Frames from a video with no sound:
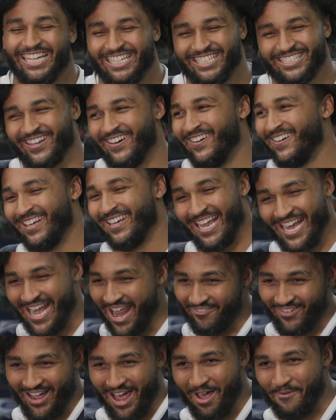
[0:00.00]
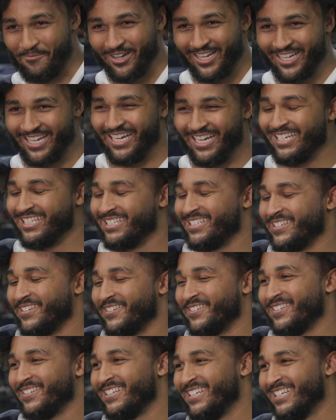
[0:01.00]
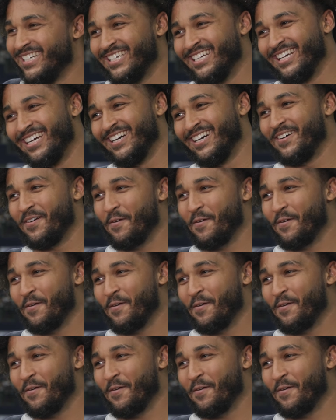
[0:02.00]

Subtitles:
So it never happened again. So, yeah.